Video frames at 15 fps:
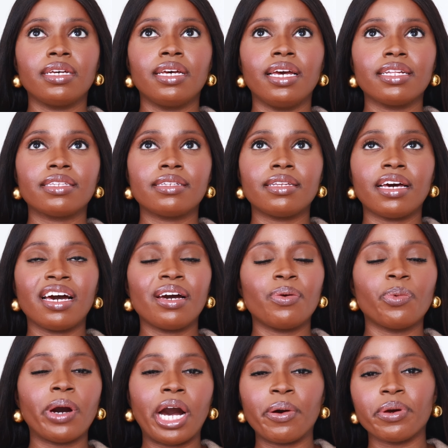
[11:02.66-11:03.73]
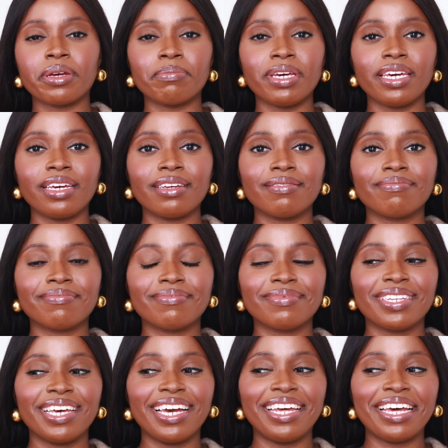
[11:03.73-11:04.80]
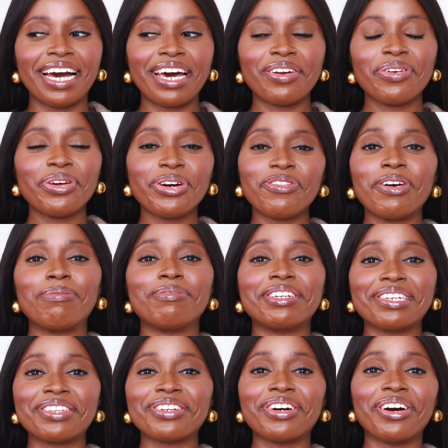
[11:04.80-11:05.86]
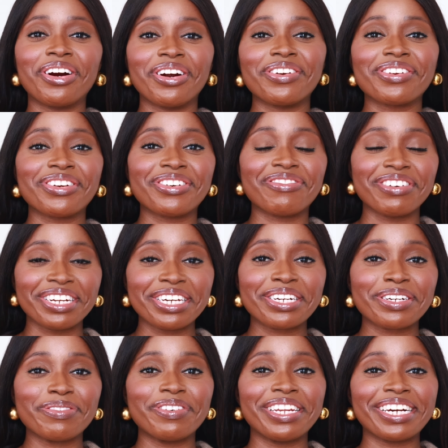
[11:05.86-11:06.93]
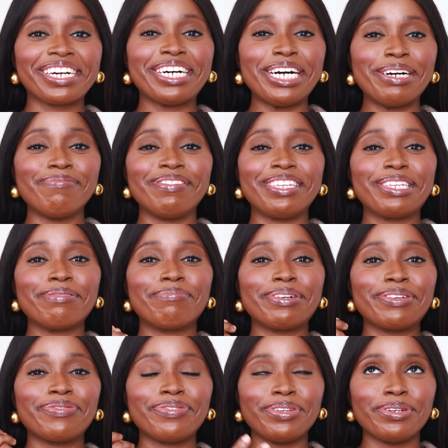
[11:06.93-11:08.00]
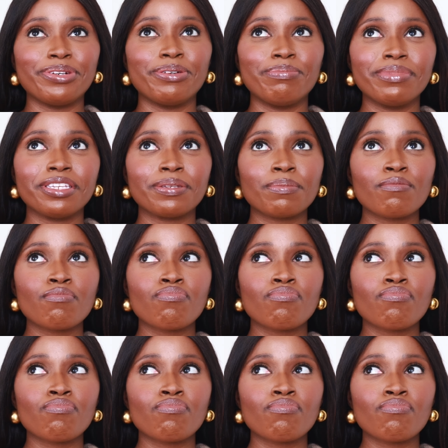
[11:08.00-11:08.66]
it's not wowing me. And I don't know if I'm just a hard critic when it comes to perfumes,